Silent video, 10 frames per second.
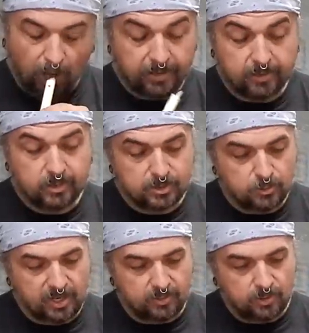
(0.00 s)
Yeah, not too
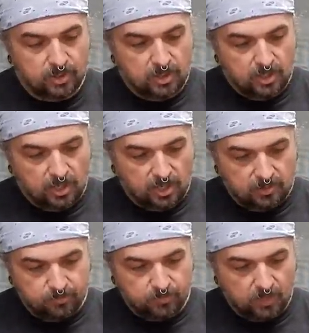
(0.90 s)
bad.
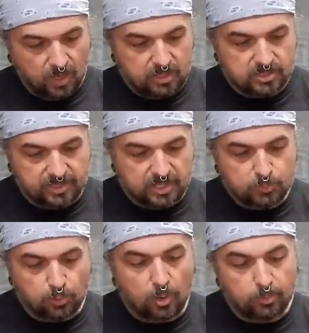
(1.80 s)
Honestly, that's
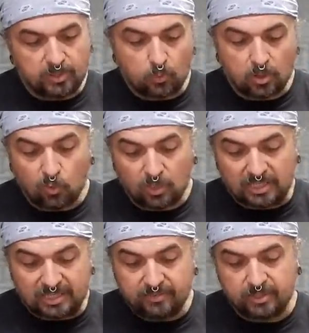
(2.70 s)
probably where I want to
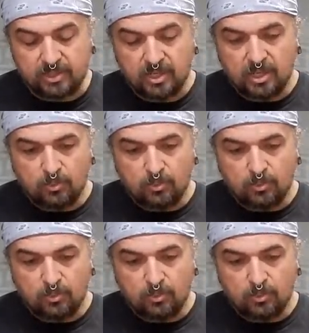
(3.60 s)
leave it.